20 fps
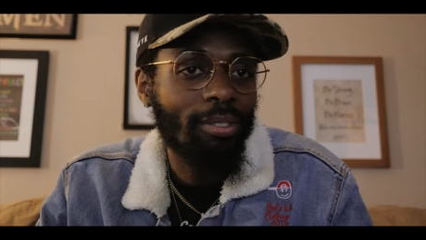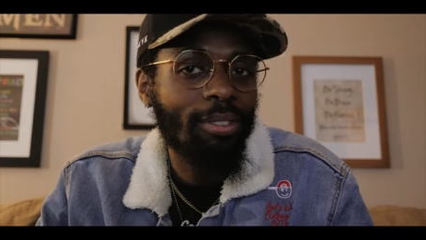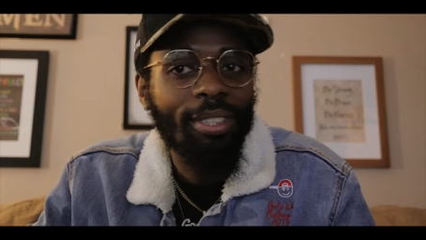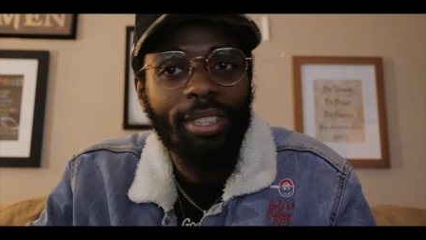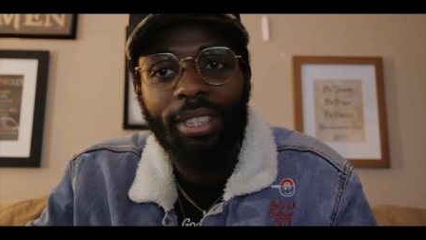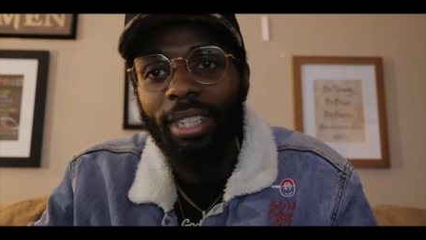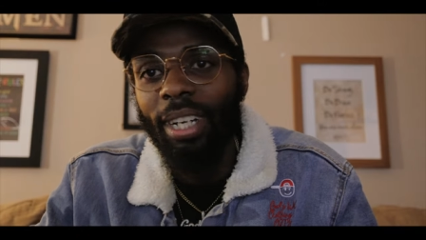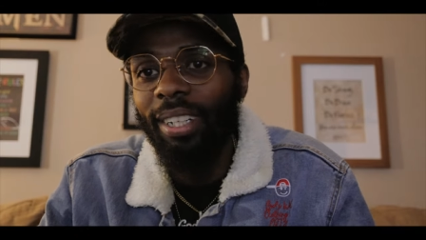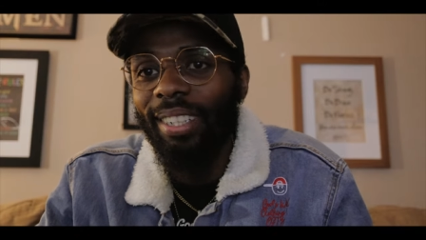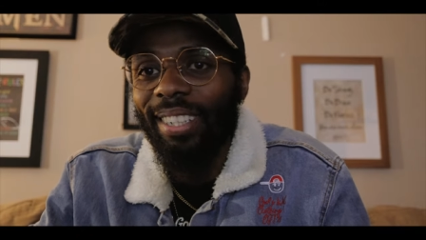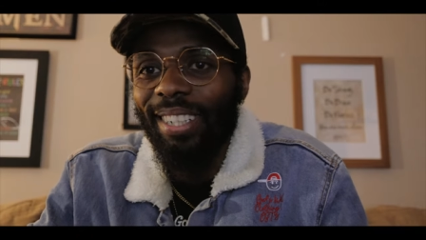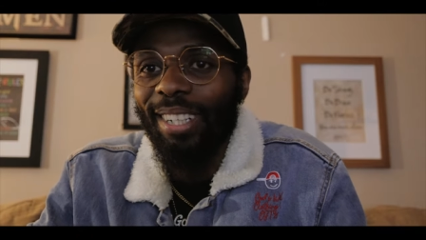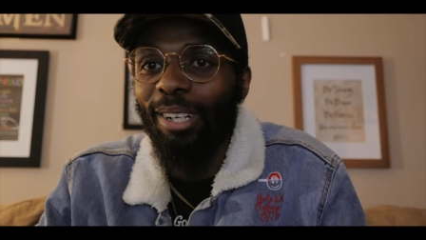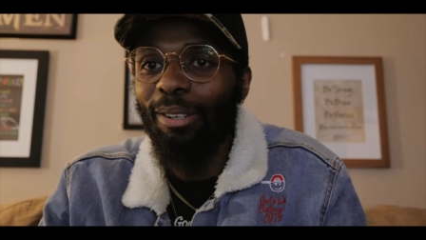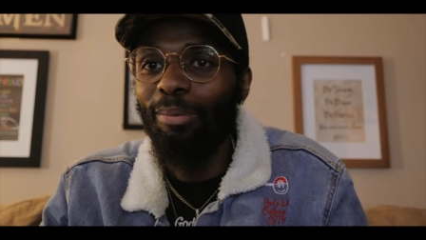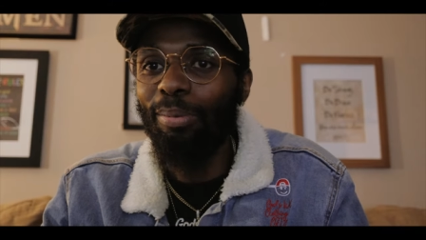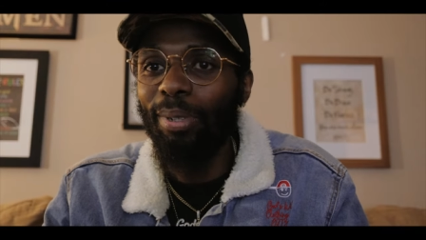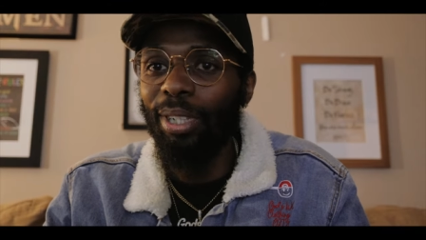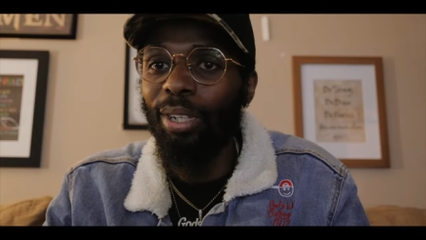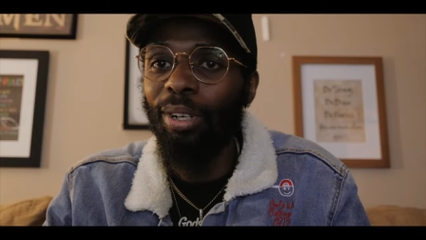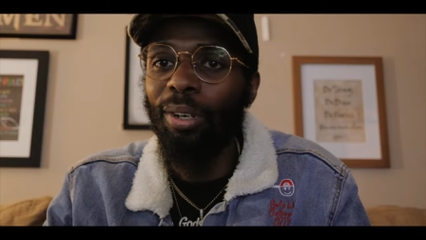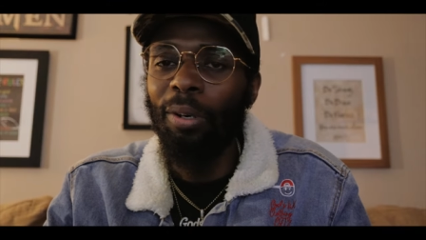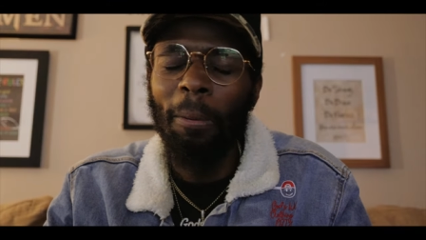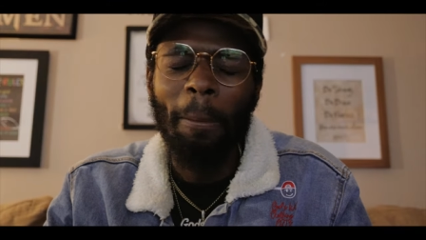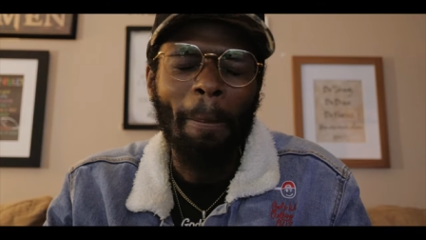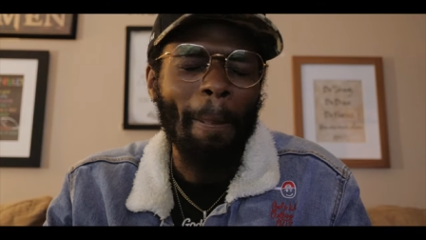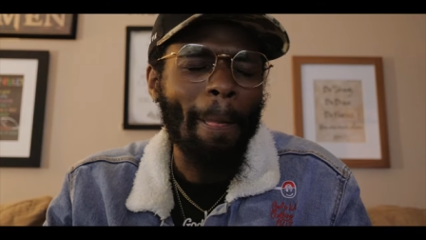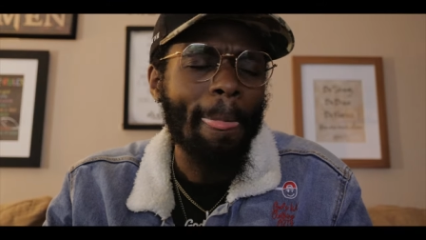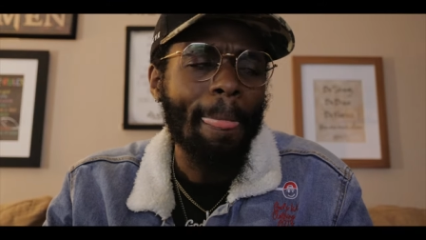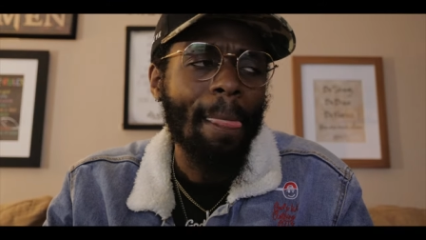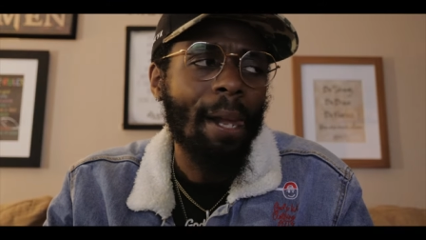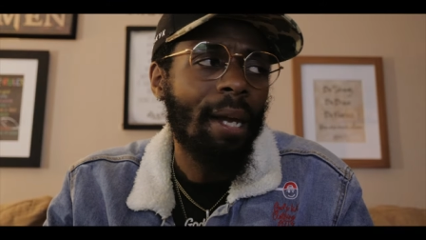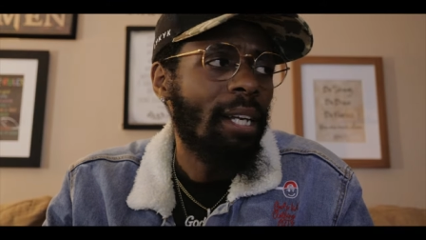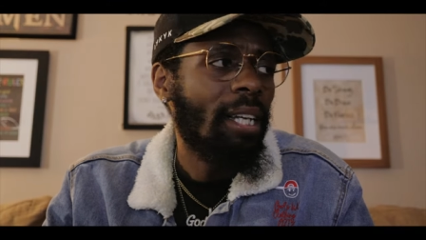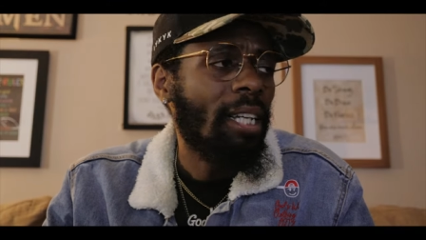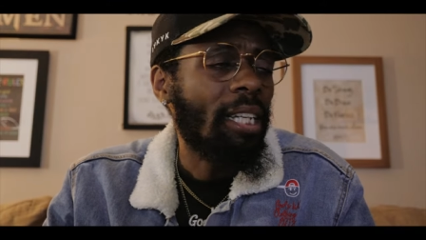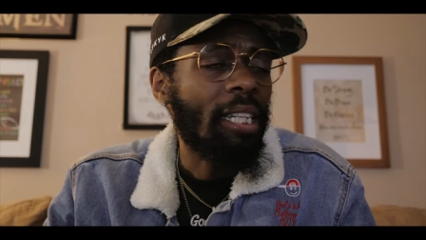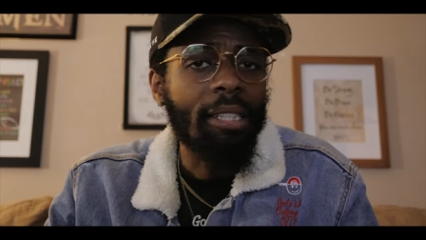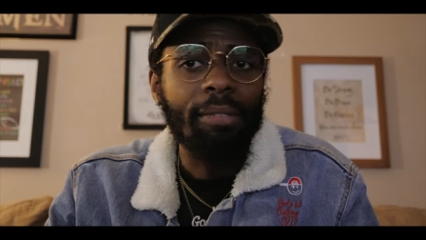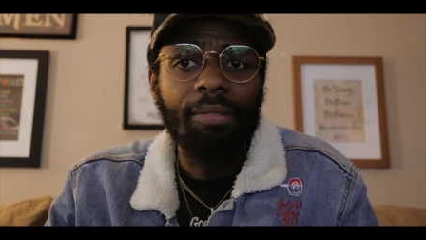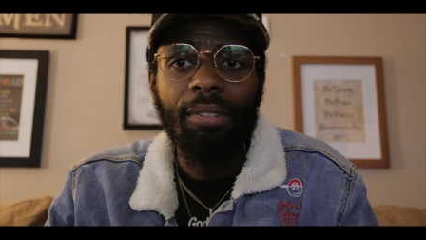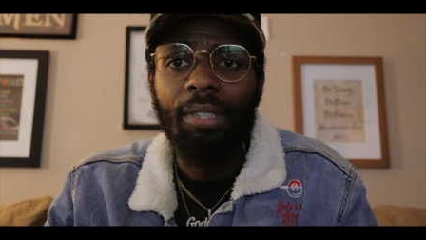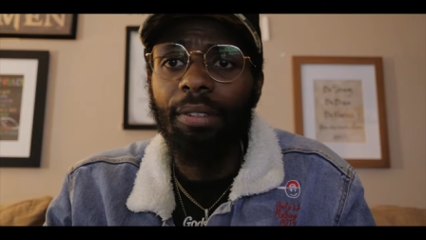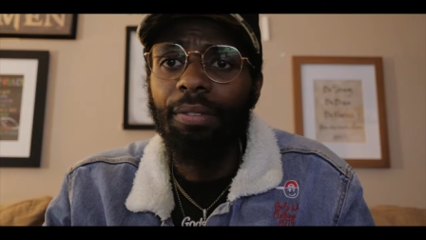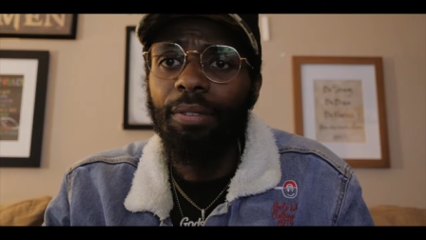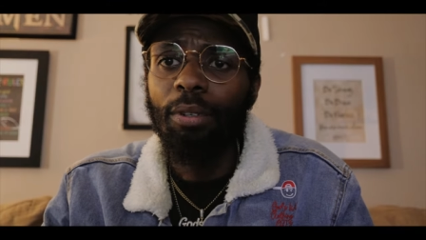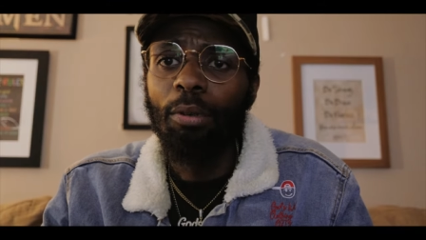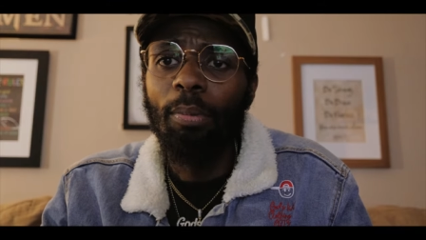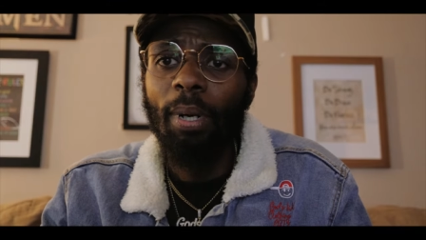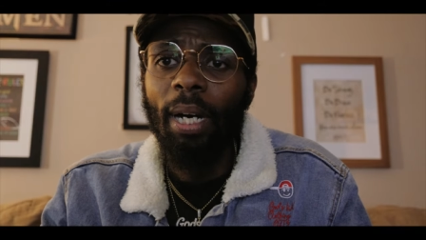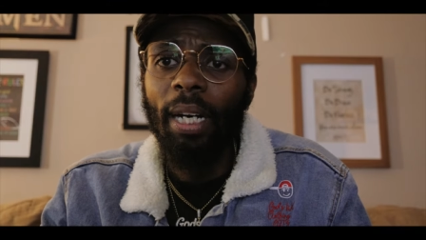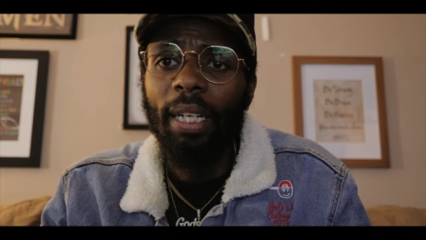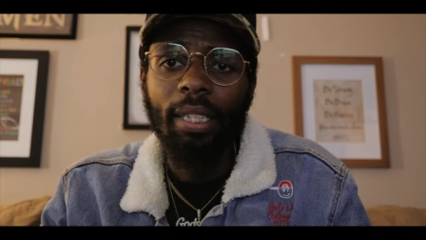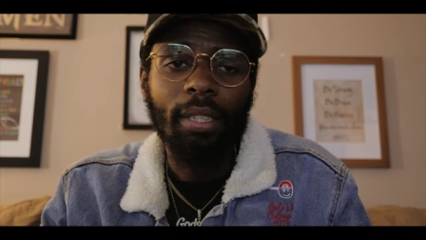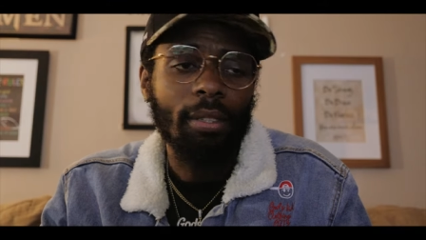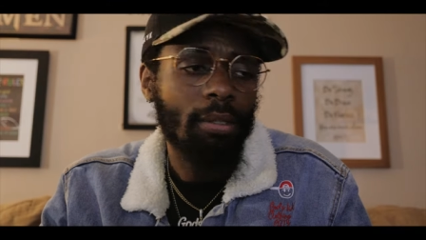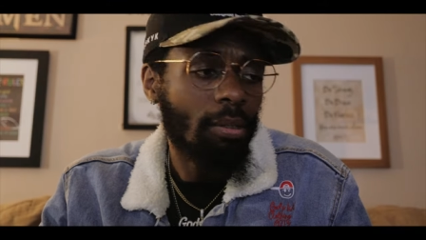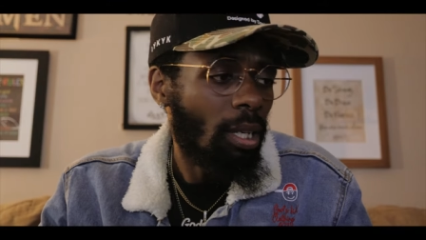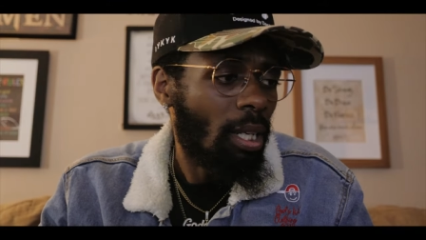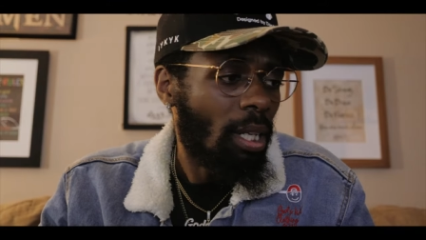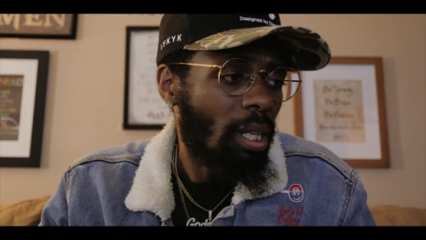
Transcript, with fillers: you just got to get up and go. Even if nobody